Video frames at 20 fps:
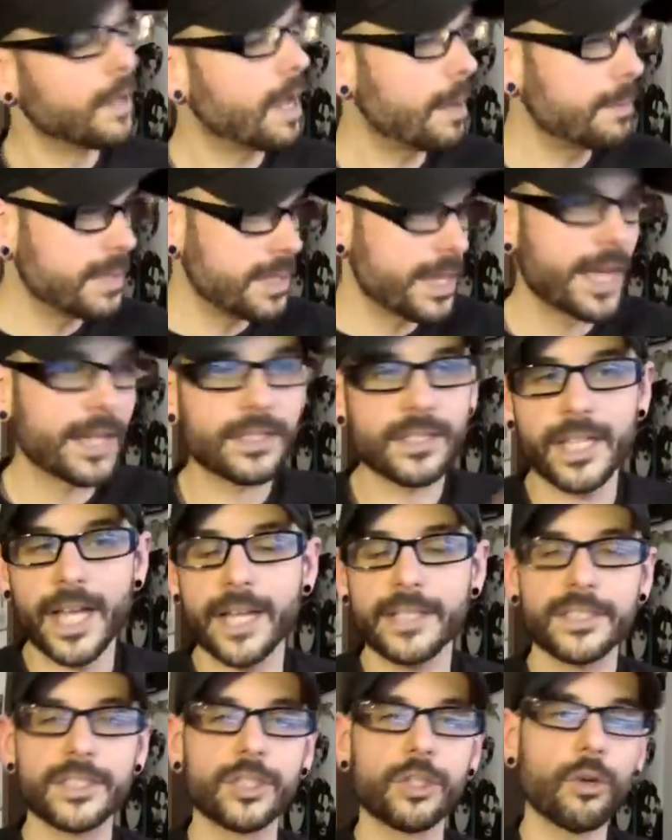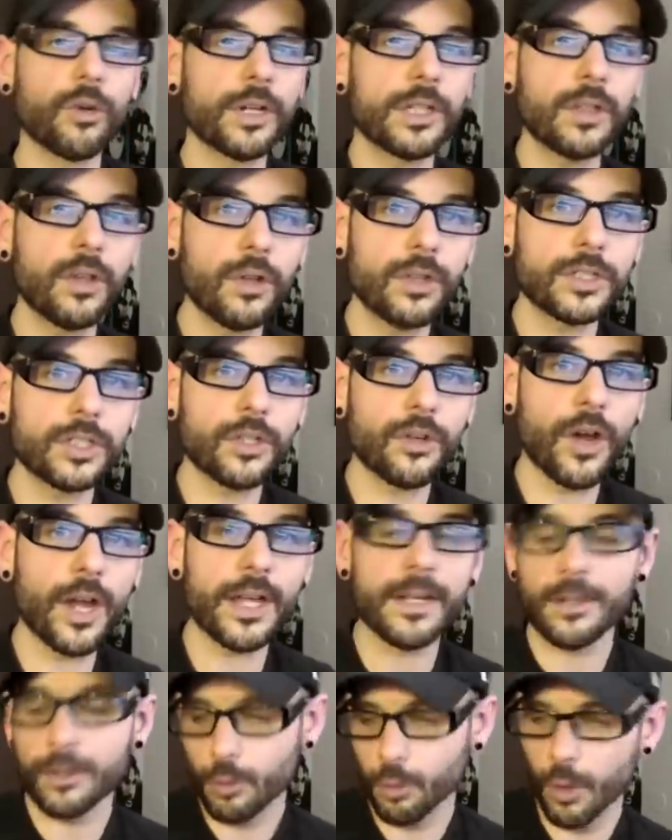I mean, that Assassin's Creed looks
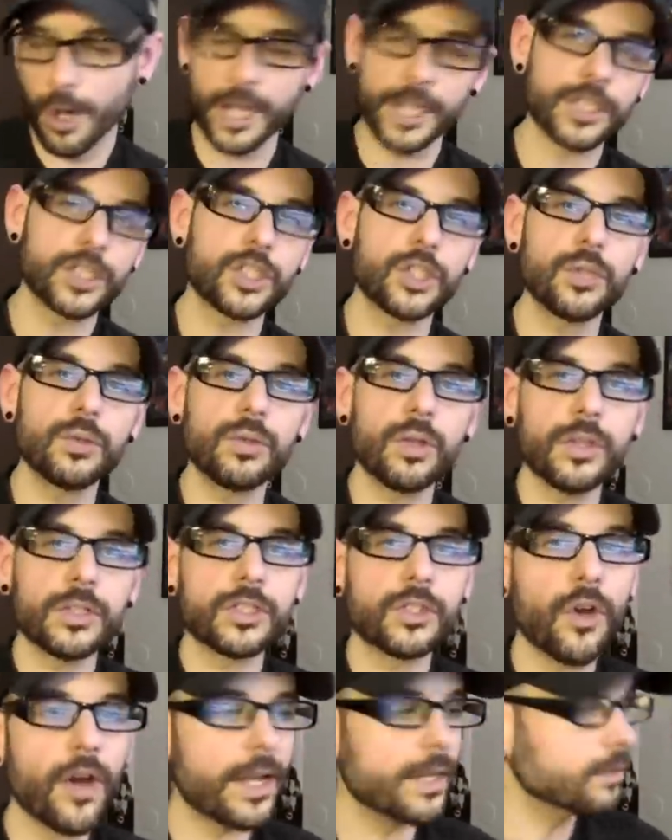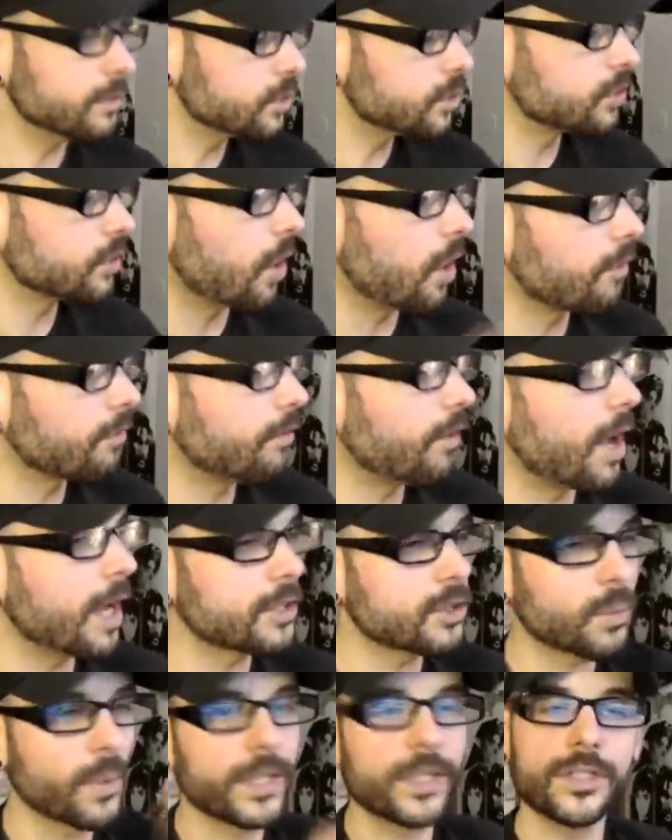great, Rage 2 looks great, Star
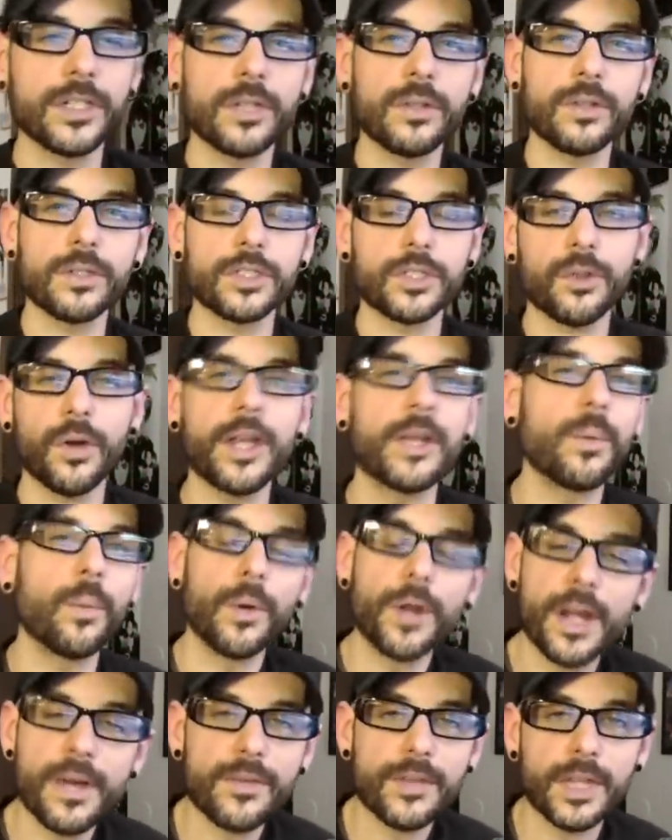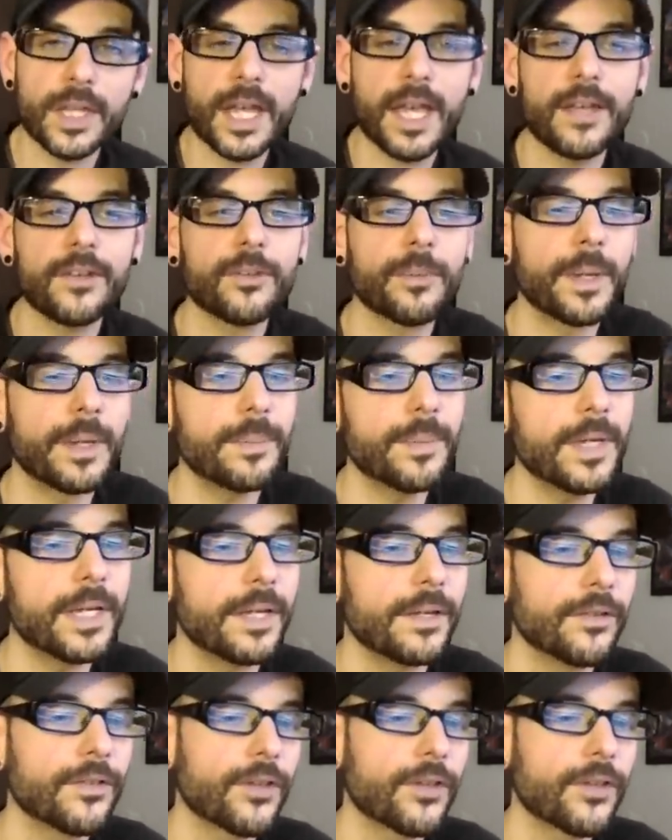Fox Racing looks great, whatever the case may be.